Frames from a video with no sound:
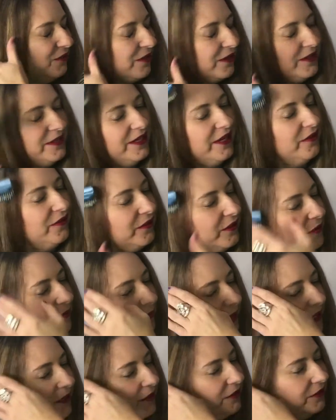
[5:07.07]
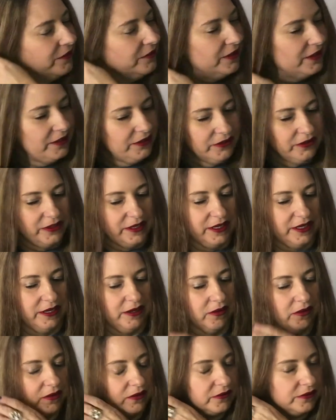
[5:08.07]
you want to definitely make sure that you're getting
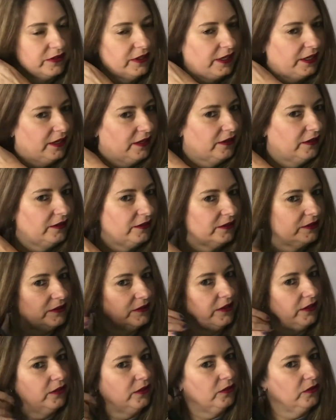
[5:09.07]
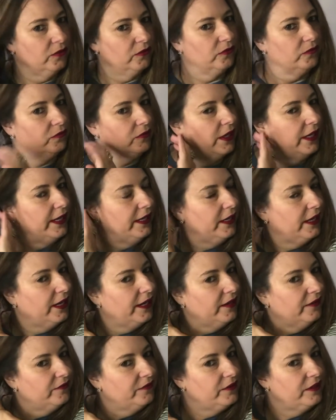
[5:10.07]
all the hair. So, right, I
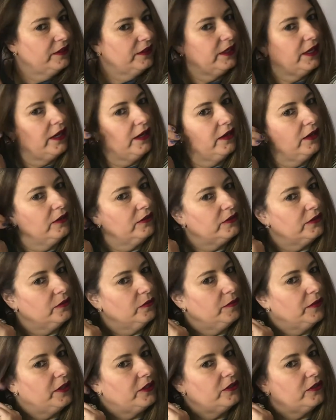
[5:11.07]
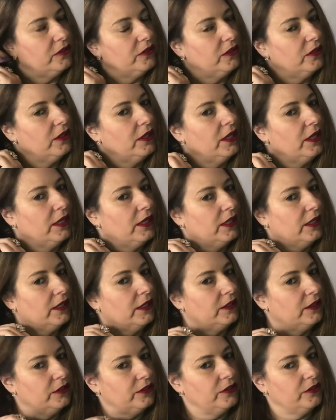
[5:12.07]
have thick hair, so make sure
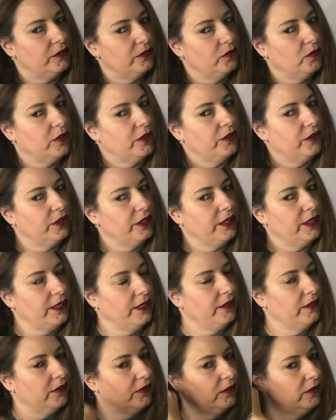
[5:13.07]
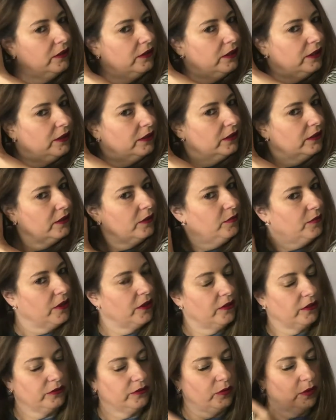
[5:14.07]
do under here and come
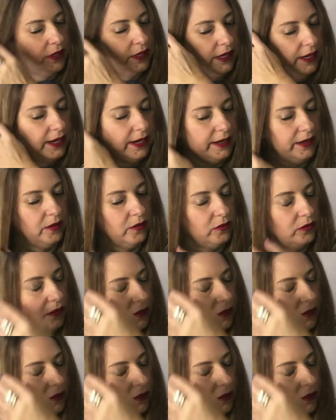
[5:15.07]
all the way out.